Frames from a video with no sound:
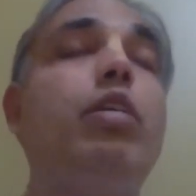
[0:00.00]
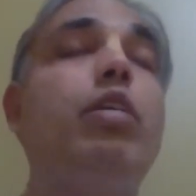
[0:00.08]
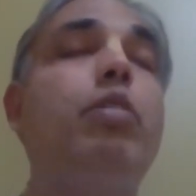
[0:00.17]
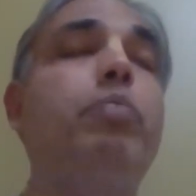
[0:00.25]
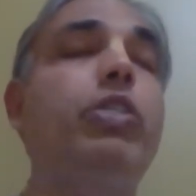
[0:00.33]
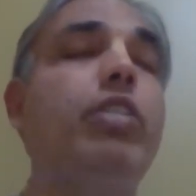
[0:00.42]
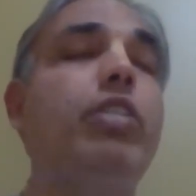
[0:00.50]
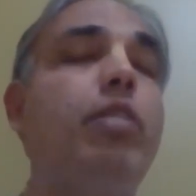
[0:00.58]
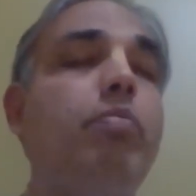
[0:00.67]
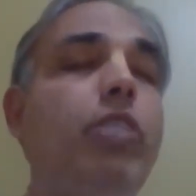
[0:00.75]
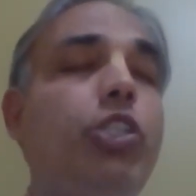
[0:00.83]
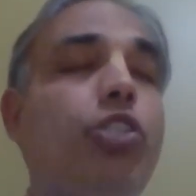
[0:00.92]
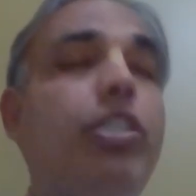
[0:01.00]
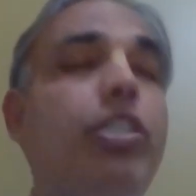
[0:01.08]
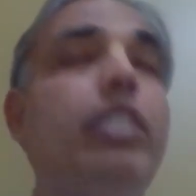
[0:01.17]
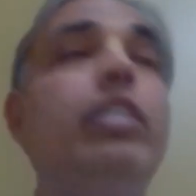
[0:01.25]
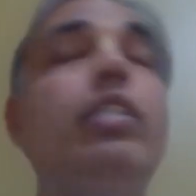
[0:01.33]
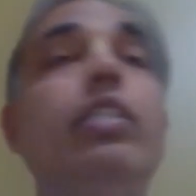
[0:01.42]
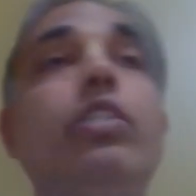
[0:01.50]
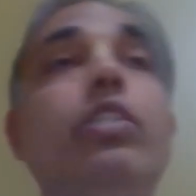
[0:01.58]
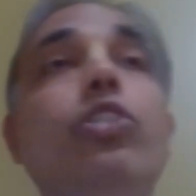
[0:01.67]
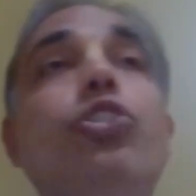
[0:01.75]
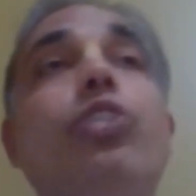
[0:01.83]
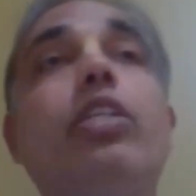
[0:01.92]
prison ministry's
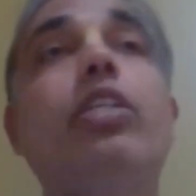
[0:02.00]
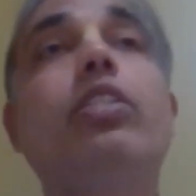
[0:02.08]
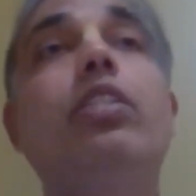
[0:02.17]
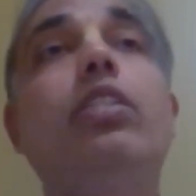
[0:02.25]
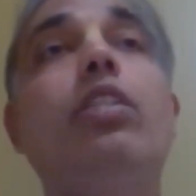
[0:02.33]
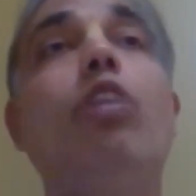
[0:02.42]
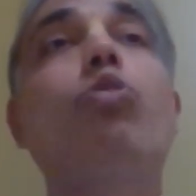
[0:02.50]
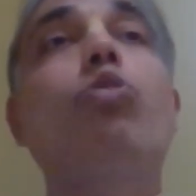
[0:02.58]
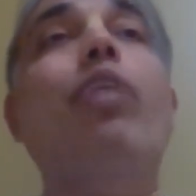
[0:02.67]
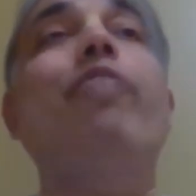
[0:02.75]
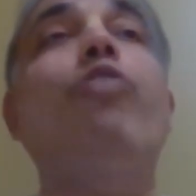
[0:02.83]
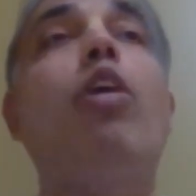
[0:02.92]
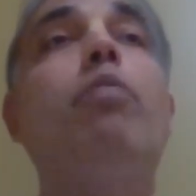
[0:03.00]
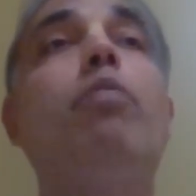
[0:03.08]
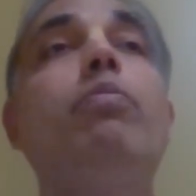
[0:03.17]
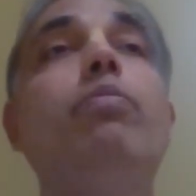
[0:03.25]
instruction, how to reform.